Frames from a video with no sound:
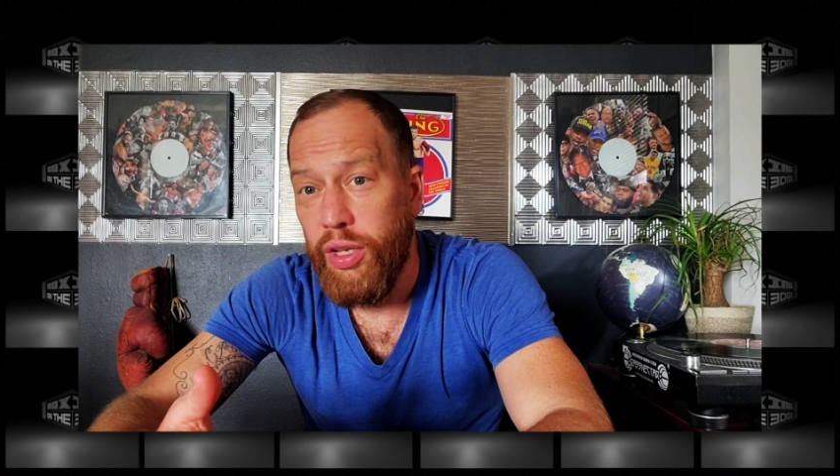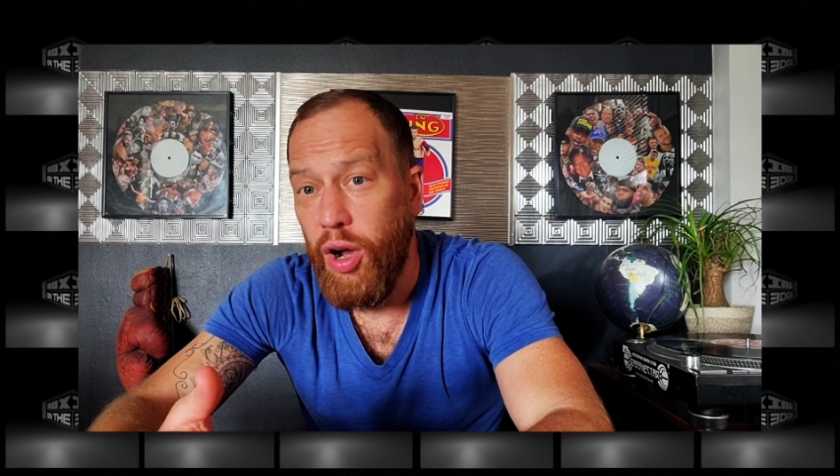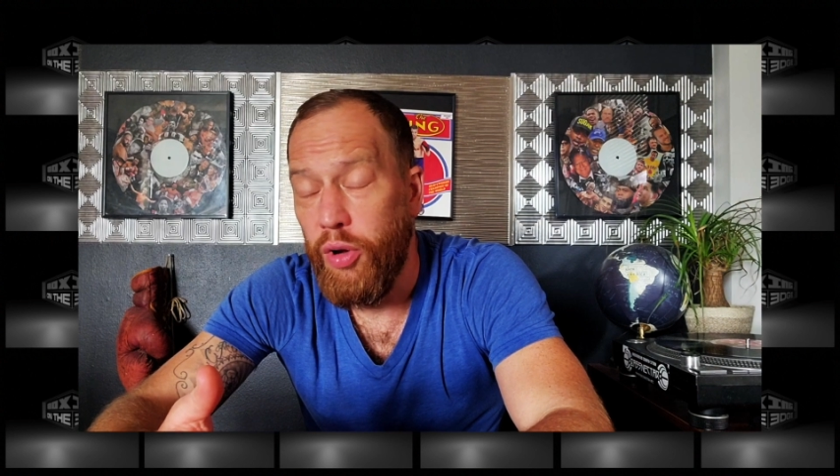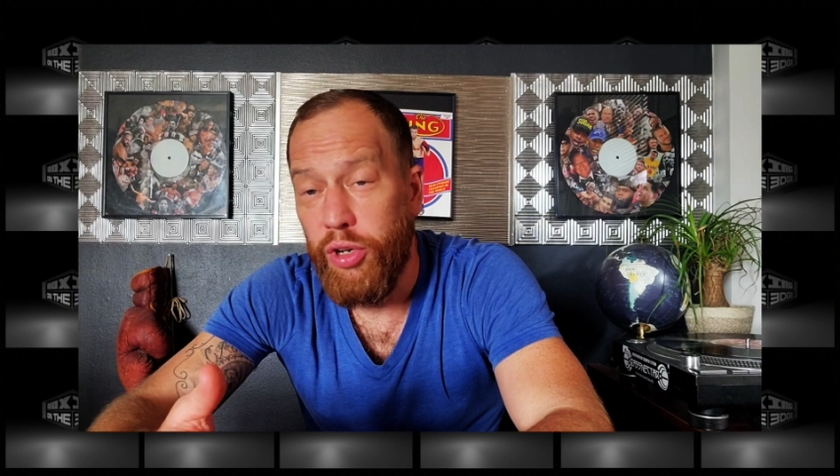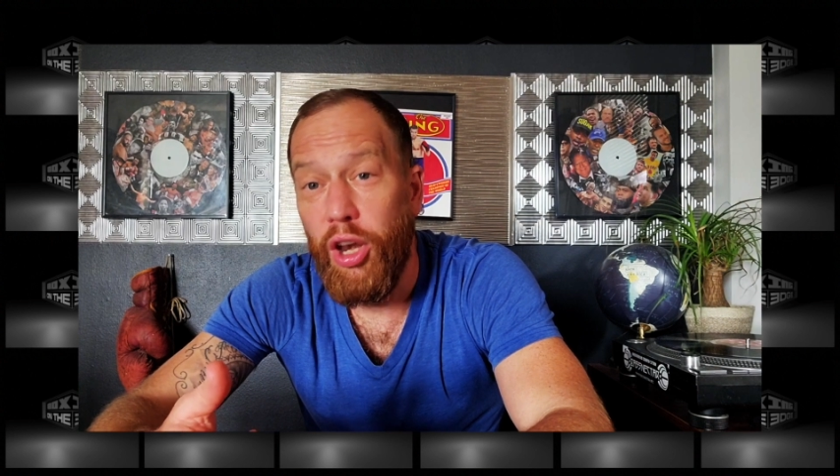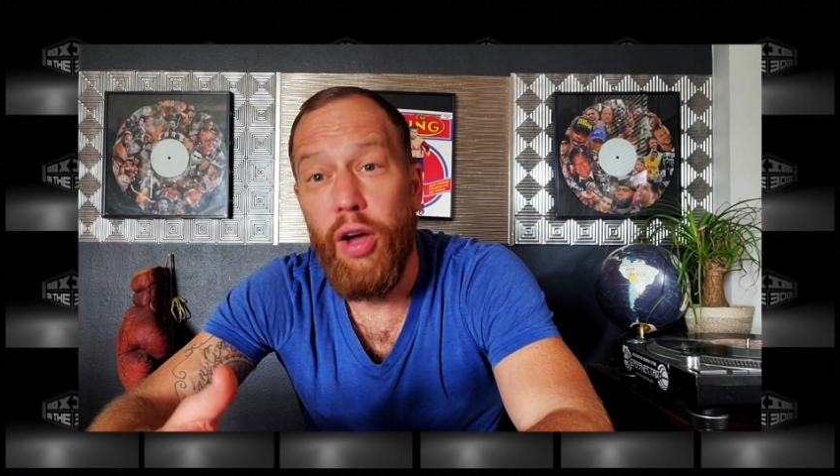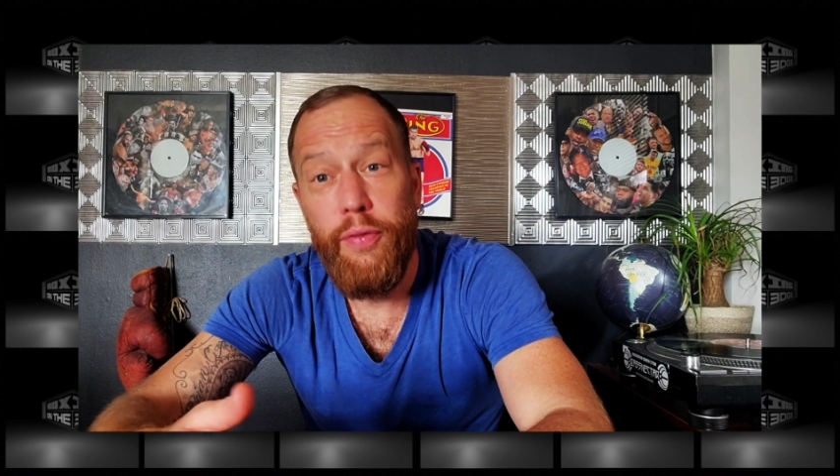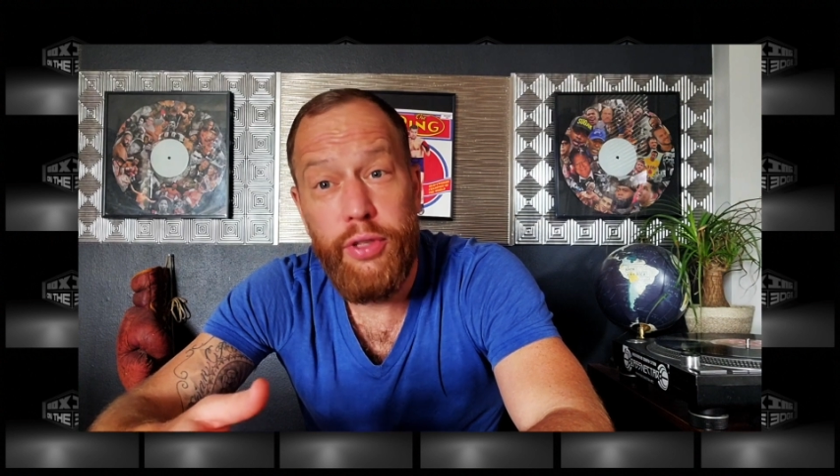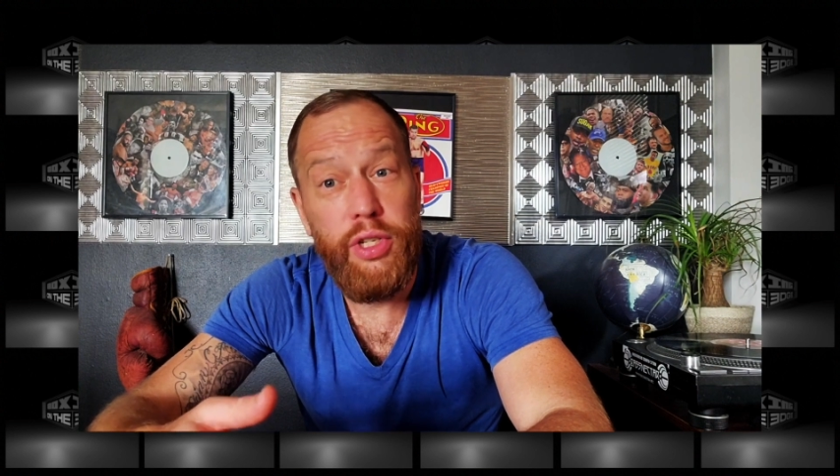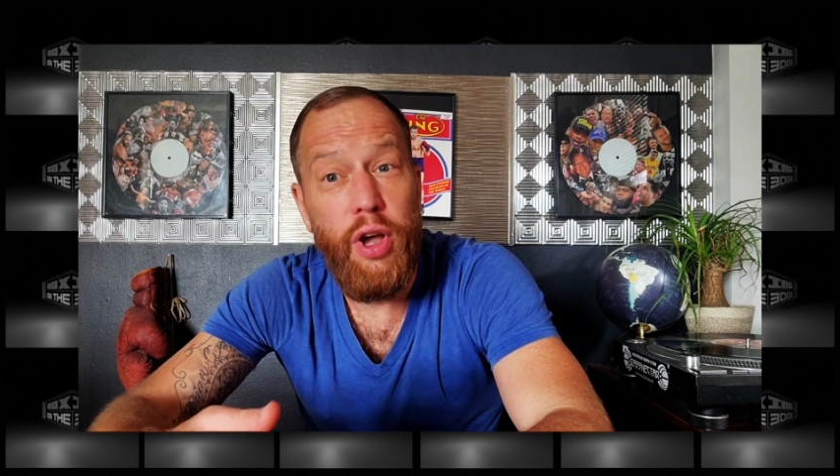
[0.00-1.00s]
I would
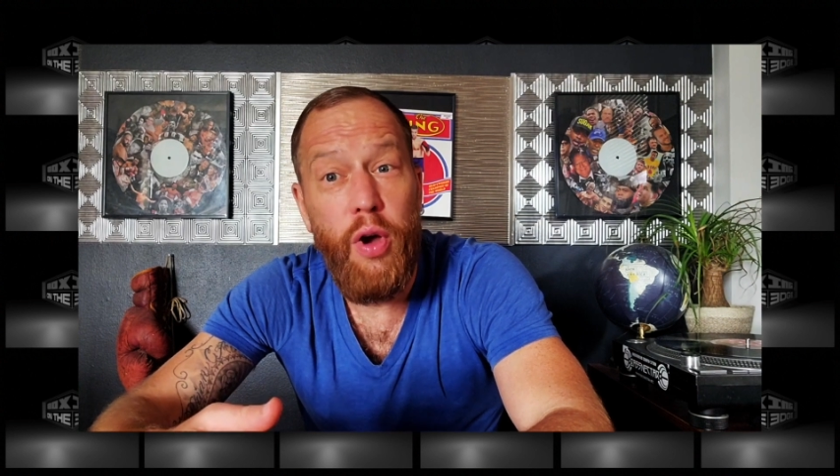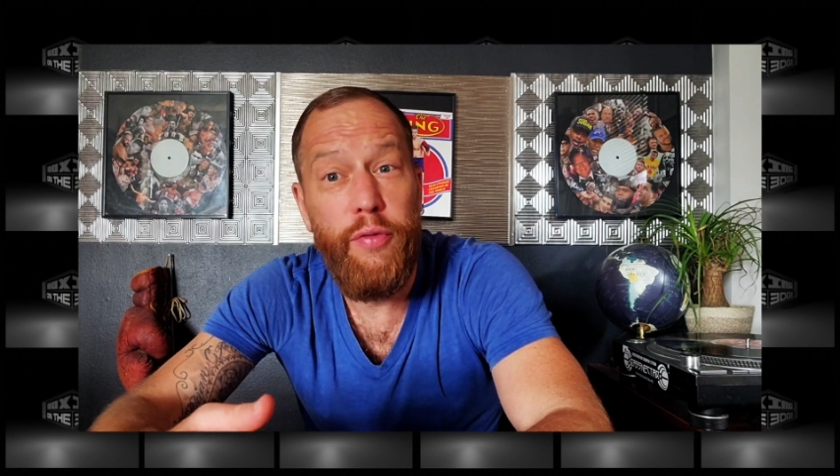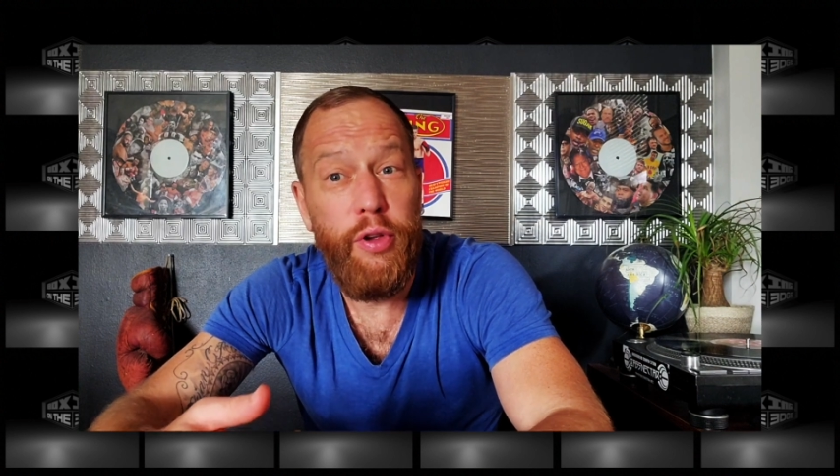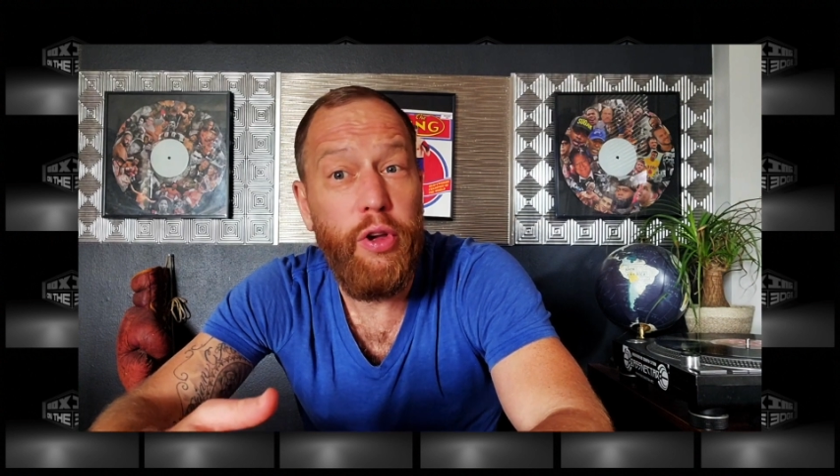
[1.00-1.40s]
love to know if you